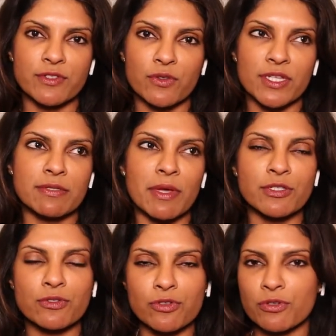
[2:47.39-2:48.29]
So these
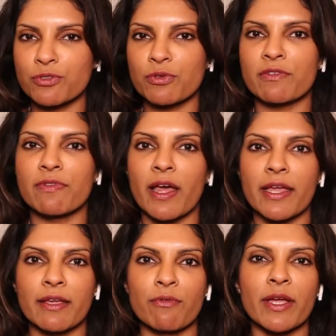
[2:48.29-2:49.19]
muscles are sort of
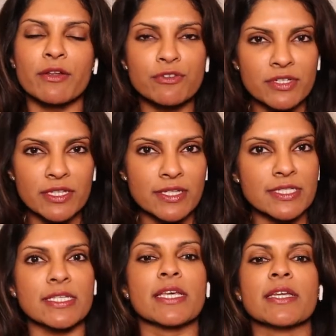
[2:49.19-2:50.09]
lying right underneath the
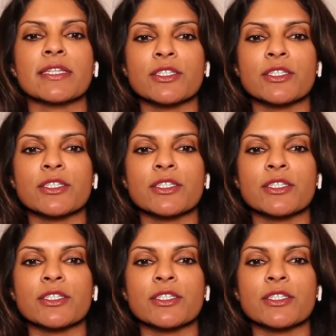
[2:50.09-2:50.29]
skin.